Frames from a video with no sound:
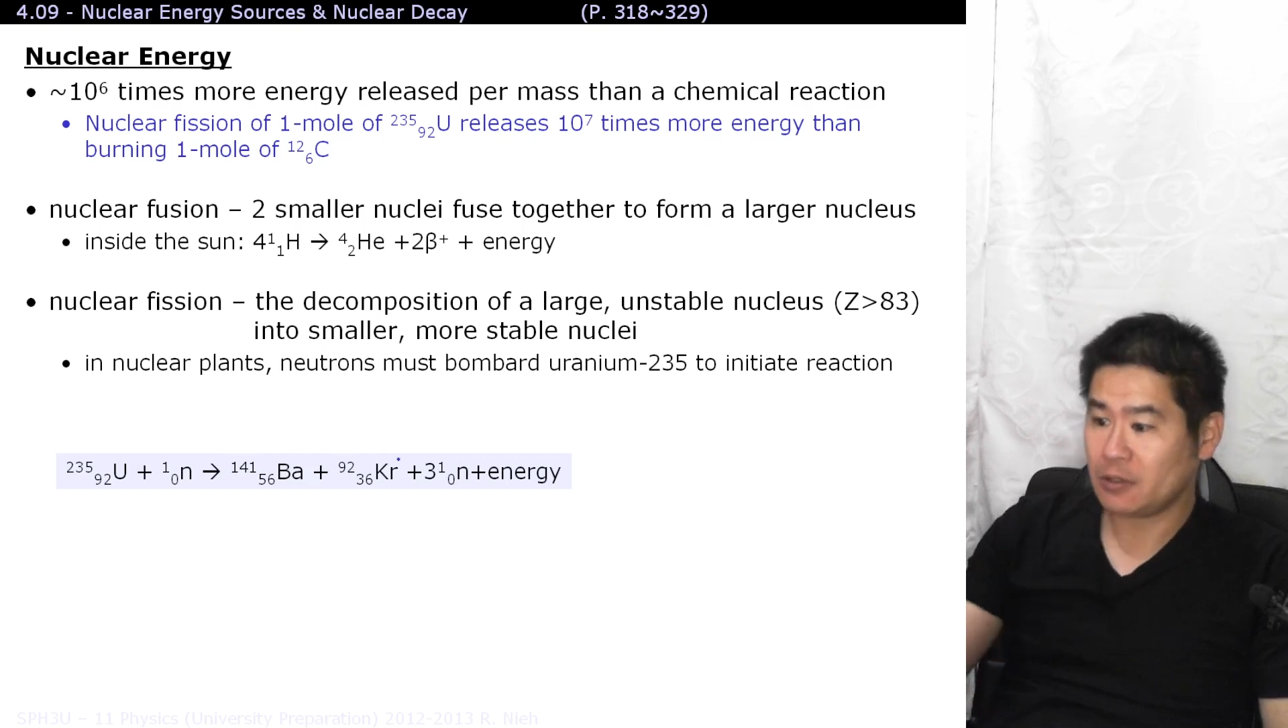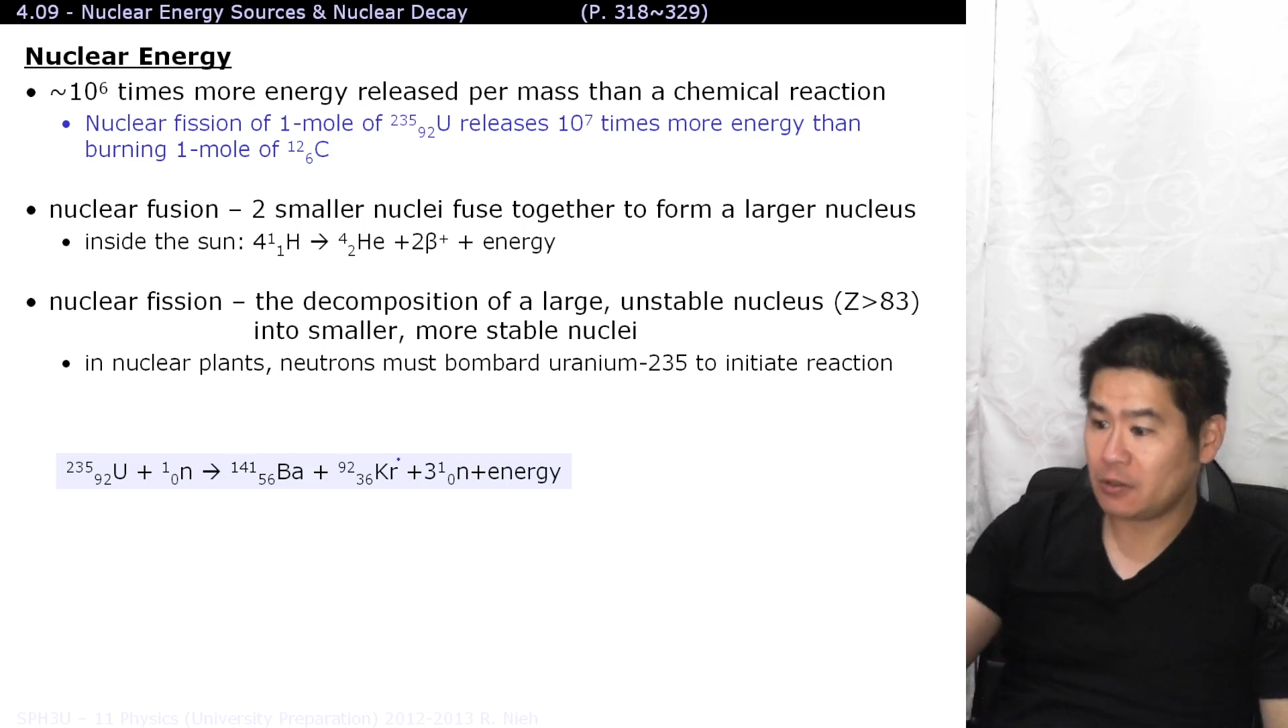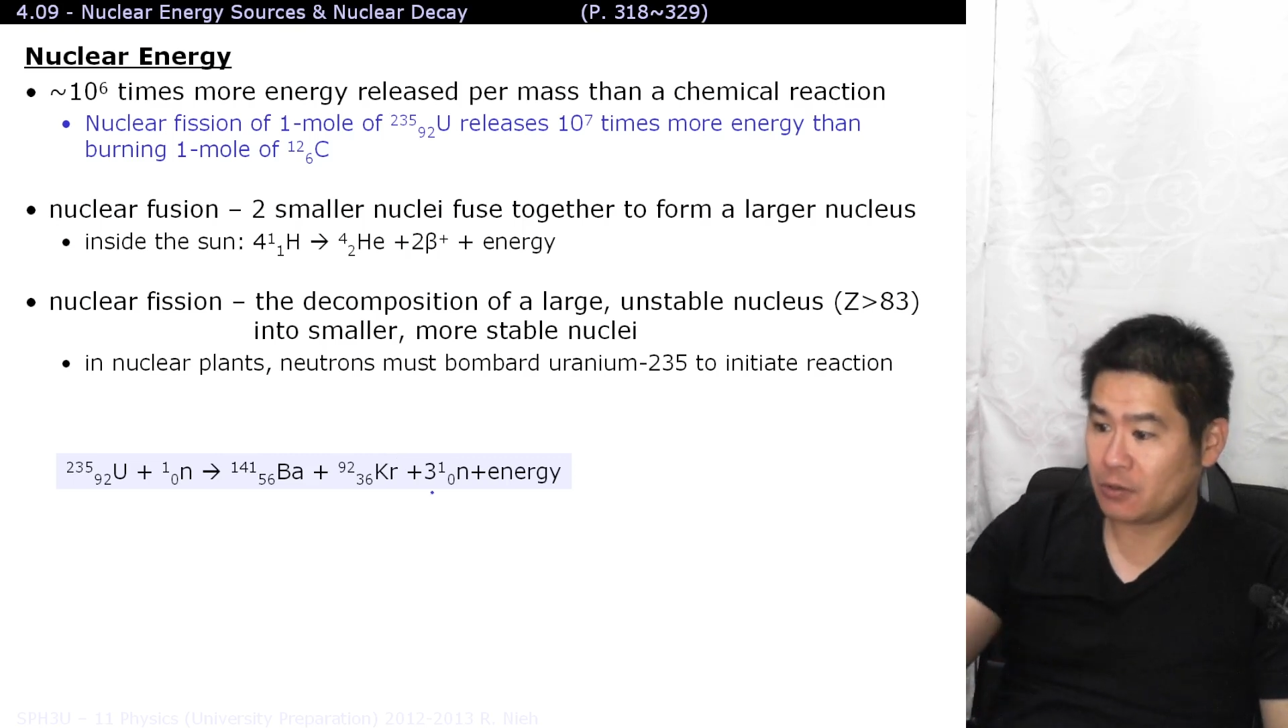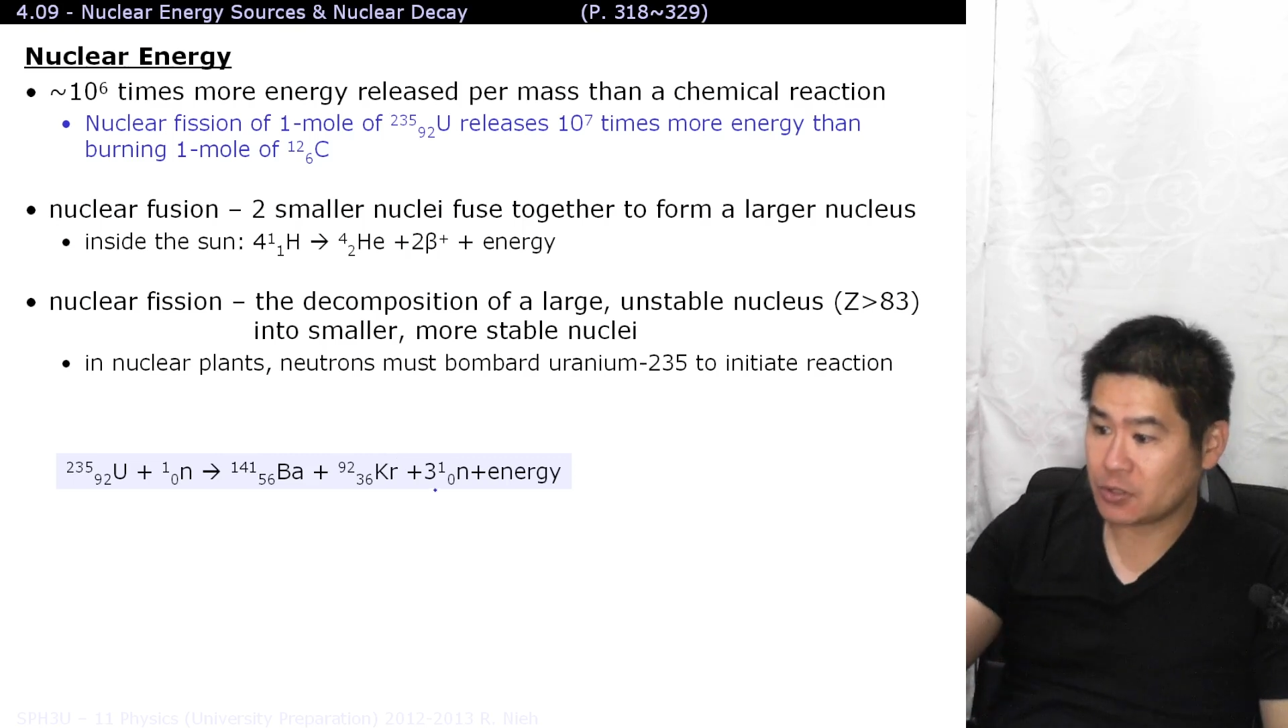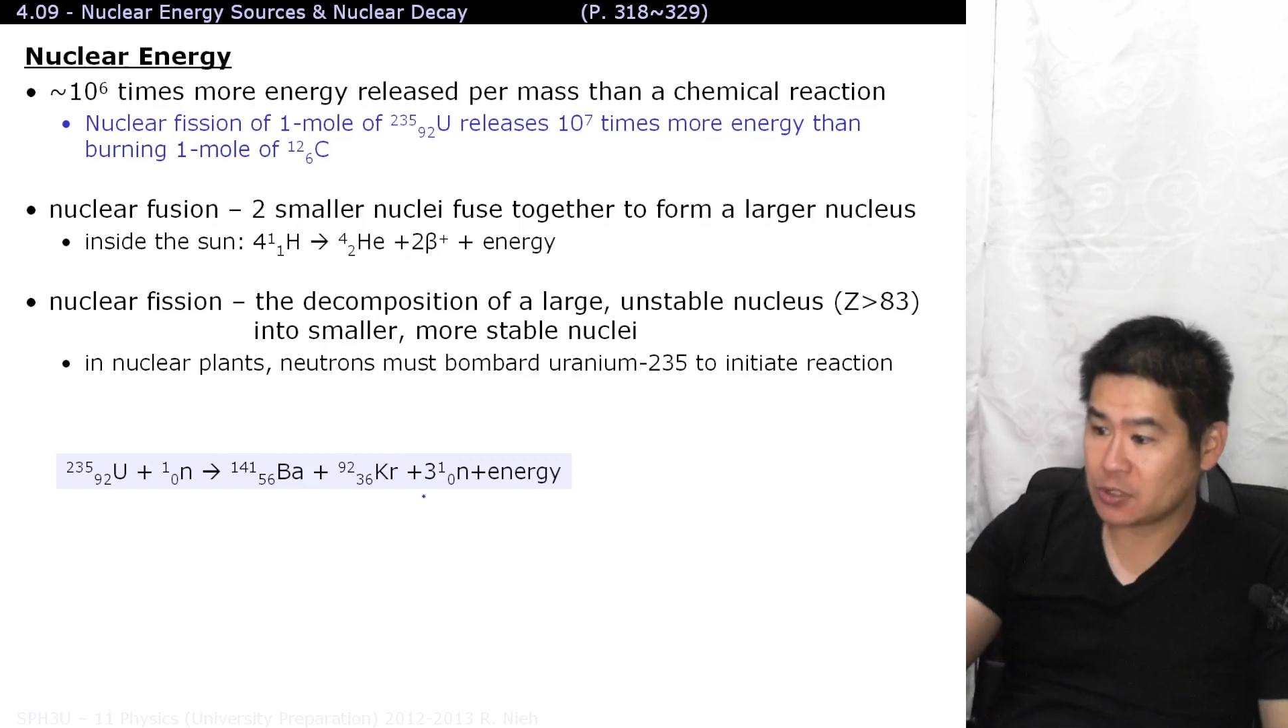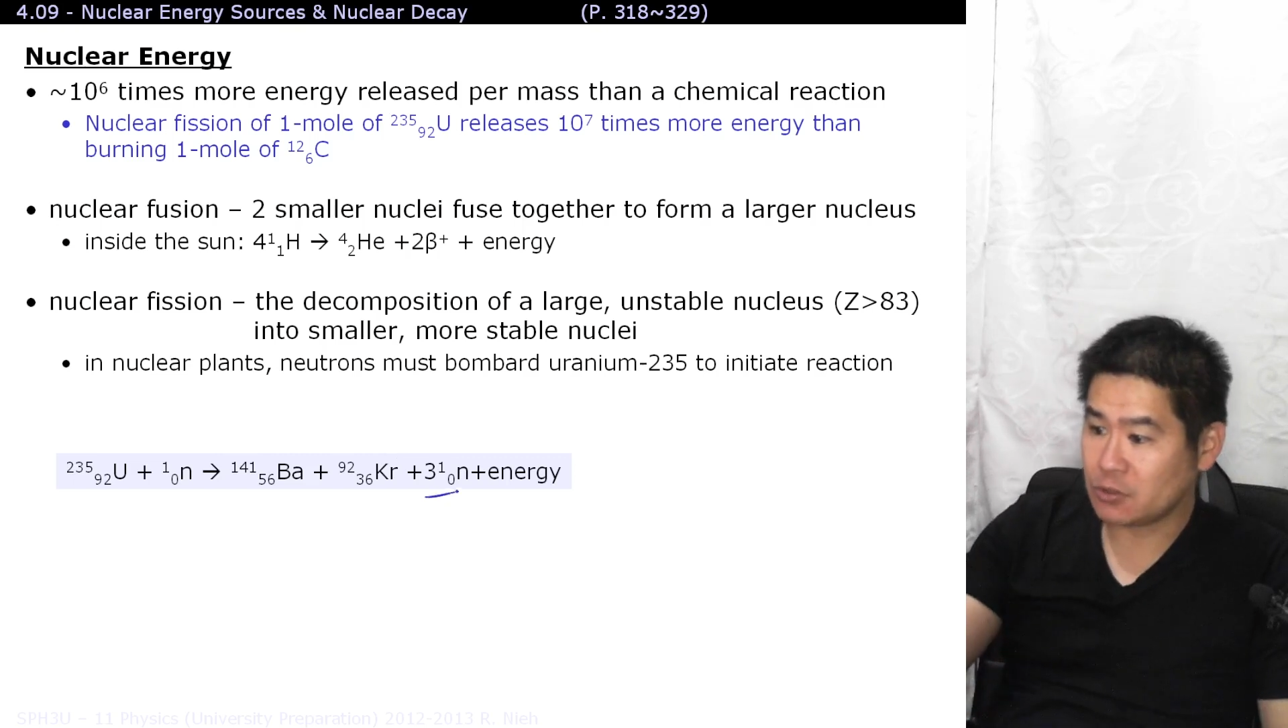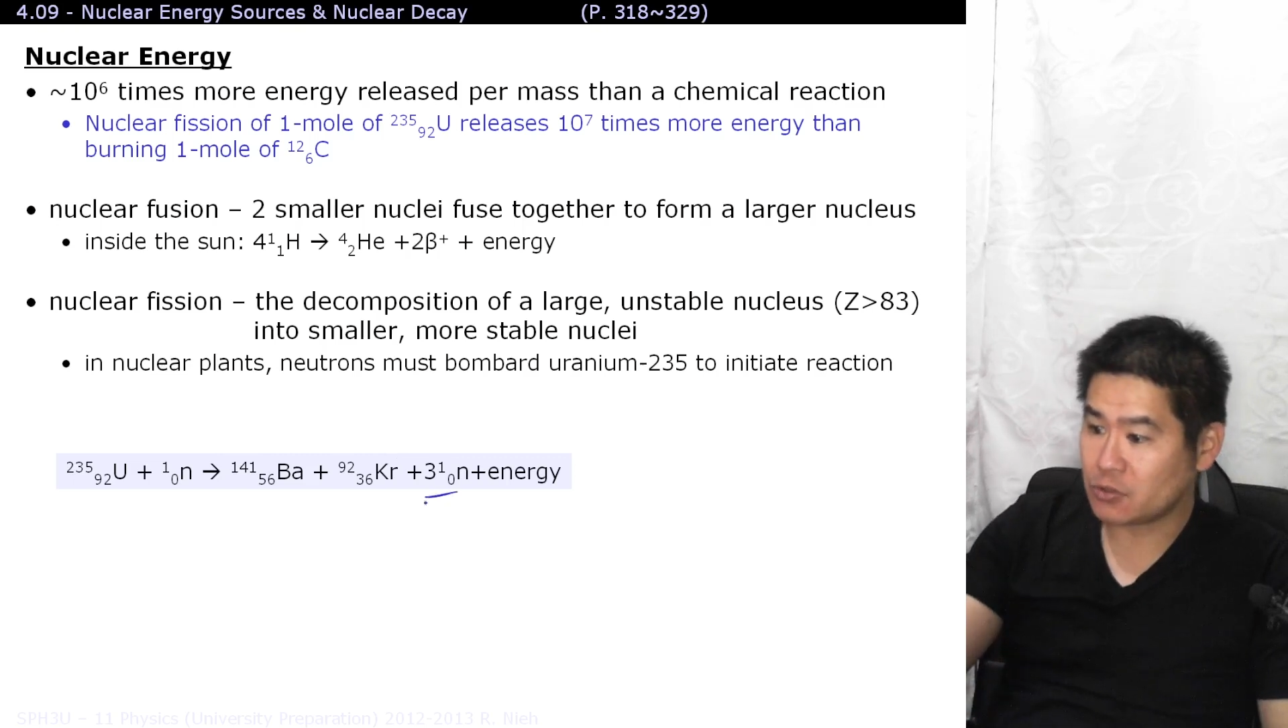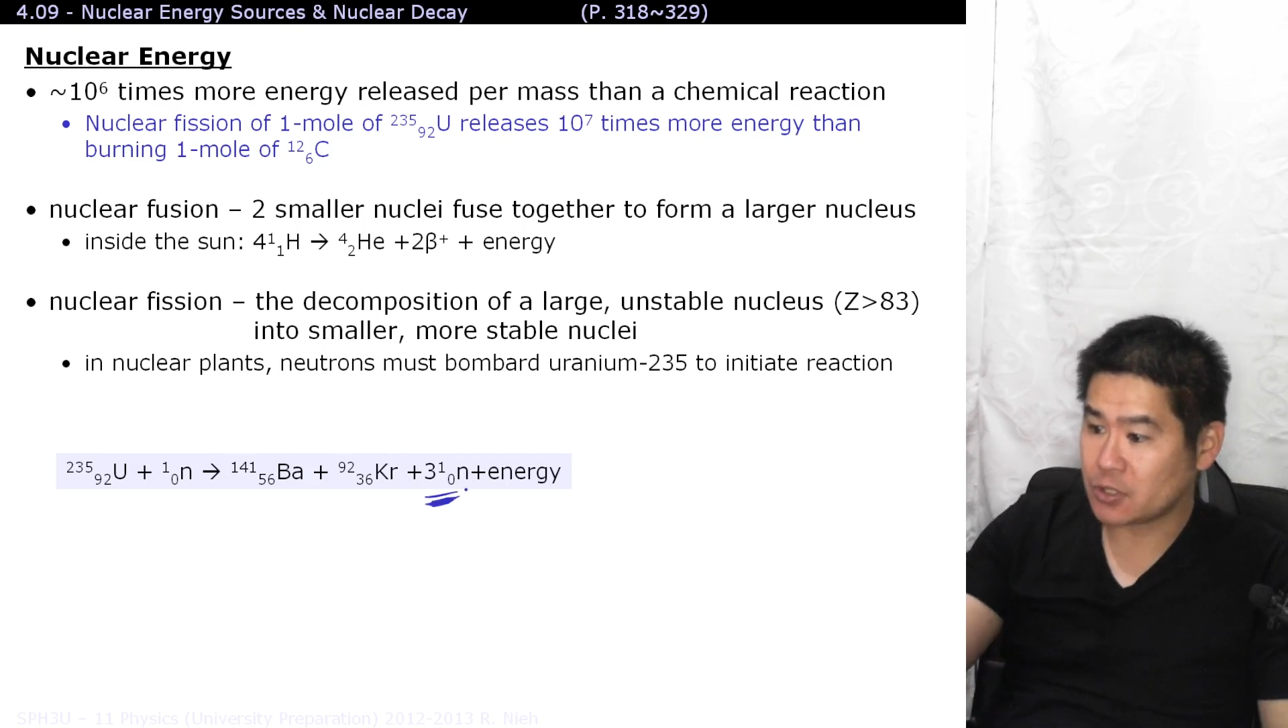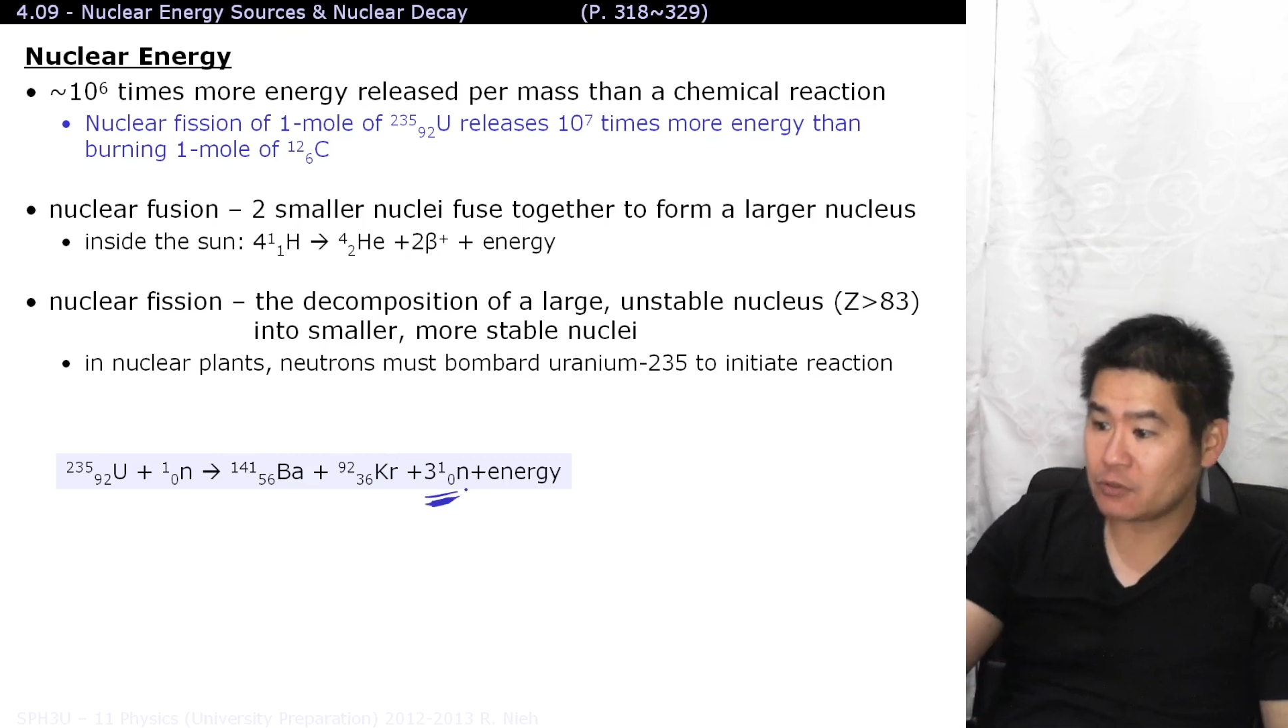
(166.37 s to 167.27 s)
those neutrons